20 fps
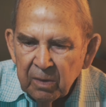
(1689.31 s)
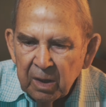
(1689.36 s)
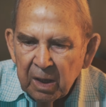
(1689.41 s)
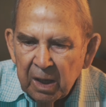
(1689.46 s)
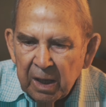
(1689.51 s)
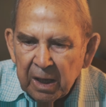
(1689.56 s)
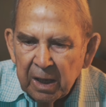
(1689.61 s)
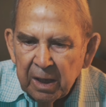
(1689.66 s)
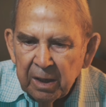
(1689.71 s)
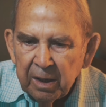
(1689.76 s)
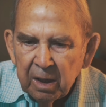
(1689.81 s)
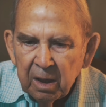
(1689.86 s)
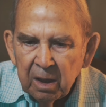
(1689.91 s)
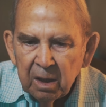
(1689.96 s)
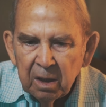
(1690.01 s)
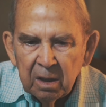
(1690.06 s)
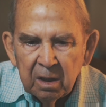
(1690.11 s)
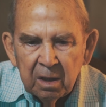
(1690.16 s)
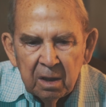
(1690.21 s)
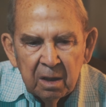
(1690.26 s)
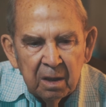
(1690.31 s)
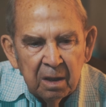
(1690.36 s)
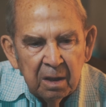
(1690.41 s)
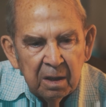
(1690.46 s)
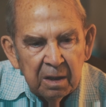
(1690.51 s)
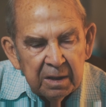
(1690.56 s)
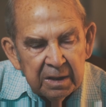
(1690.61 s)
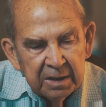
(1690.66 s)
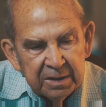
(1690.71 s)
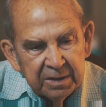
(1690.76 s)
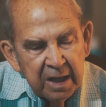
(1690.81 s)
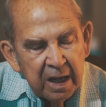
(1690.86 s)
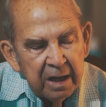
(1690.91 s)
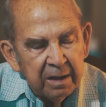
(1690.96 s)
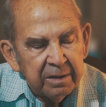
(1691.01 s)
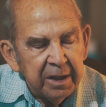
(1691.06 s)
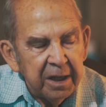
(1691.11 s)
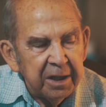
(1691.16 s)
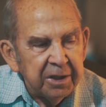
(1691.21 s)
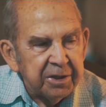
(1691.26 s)
And this is
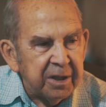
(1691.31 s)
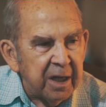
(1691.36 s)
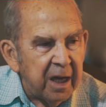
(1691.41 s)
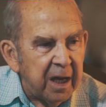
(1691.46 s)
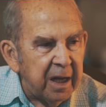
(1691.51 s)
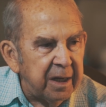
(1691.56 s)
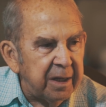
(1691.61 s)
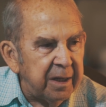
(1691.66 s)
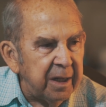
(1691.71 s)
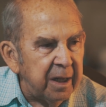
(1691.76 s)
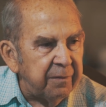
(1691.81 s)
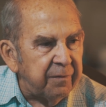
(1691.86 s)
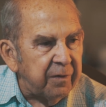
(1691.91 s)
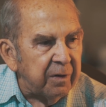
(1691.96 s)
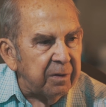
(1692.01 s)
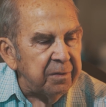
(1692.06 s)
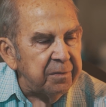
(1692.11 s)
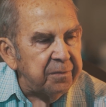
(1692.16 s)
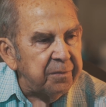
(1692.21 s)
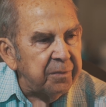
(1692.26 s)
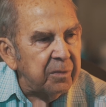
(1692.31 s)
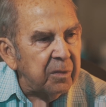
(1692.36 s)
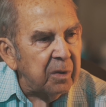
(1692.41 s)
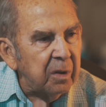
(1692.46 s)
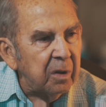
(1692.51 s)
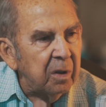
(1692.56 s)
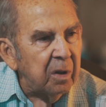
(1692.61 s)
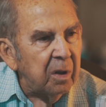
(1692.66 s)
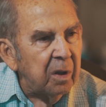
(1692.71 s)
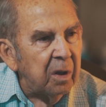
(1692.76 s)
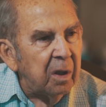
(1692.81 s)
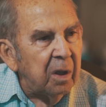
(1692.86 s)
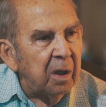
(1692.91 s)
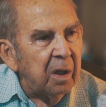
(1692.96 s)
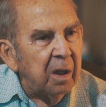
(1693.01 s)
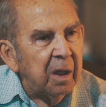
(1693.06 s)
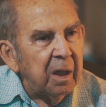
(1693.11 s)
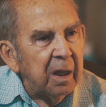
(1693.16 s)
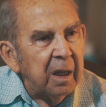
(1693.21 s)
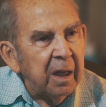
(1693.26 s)
out on the east side of Denver.
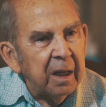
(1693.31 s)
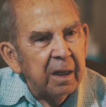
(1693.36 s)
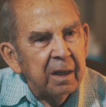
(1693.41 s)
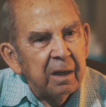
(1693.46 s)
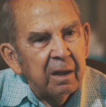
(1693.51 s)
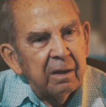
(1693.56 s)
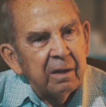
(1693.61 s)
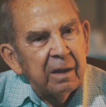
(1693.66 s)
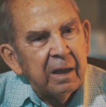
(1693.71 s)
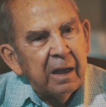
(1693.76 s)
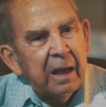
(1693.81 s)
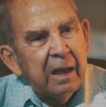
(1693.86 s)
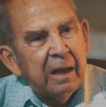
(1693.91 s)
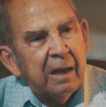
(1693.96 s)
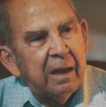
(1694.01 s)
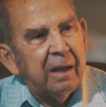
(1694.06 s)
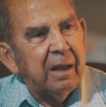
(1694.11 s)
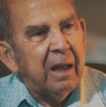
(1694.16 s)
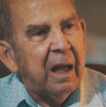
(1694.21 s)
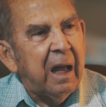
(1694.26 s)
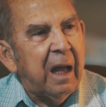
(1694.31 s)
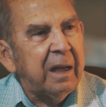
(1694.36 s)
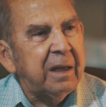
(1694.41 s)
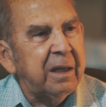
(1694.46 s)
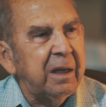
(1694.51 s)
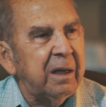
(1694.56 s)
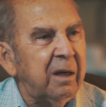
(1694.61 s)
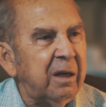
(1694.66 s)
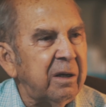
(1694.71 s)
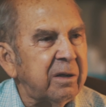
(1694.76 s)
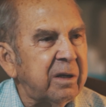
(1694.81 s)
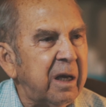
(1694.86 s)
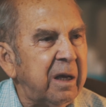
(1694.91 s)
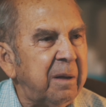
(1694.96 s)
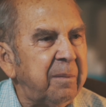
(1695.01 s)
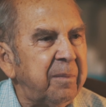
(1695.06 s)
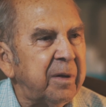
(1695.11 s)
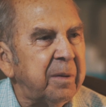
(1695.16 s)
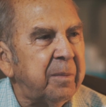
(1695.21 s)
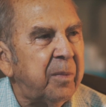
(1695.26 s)
And I could look
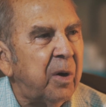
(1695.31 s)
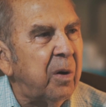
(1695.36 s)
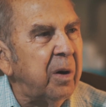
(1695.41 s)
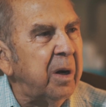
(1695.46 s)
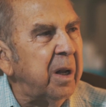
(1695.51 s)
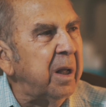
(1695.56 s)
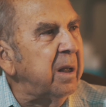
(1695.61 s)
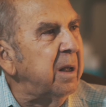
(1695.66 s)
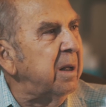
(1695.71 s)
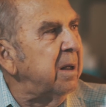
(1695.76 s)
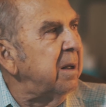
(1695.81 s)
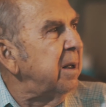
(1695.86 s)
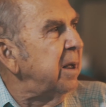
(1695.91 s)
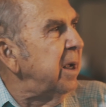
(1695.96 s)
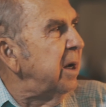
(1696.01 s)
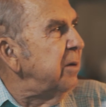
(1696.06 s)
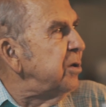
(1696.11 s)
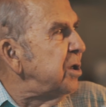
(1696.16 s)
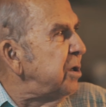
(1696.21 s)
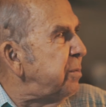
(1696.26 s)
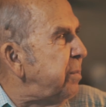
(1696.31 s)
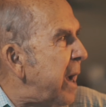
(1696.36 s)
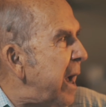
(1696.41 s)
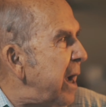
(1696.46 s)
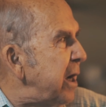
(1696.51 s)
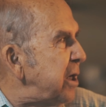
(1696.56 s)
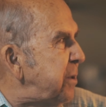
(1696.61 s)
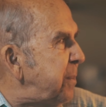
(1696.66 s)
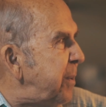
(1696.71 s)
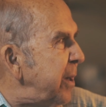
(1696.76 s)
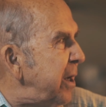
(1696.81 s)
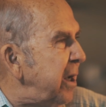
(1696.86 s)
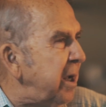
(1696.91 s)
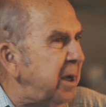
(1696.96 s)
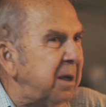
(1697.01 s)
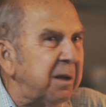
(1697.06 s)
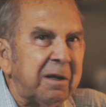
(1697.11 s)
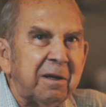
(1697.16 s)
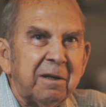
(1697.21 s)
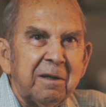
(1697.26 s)
up in the morning, here was Pikes
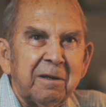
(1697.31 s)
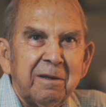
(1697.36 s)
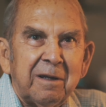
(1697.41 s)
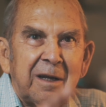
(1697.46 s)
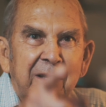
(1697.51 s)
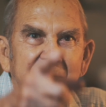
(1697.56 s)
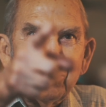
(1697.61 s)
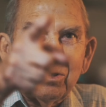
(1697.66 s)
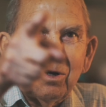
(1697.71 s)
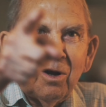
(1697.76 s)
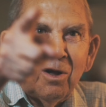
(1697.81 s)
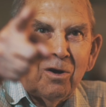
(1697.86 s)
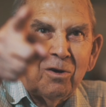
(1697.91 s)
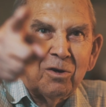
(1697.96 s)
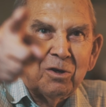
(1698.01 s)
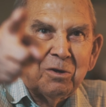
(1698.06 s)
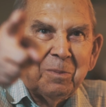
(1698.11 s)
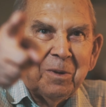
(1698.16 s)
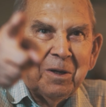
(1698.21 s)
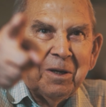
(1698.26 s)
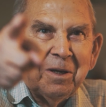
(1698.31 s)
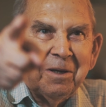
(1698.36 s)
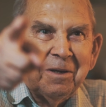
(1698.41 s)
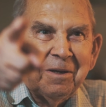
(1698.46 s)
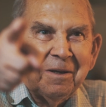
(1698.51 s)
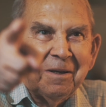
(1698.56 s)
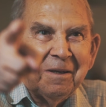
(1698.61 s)
Peak, and there was Longs Peak.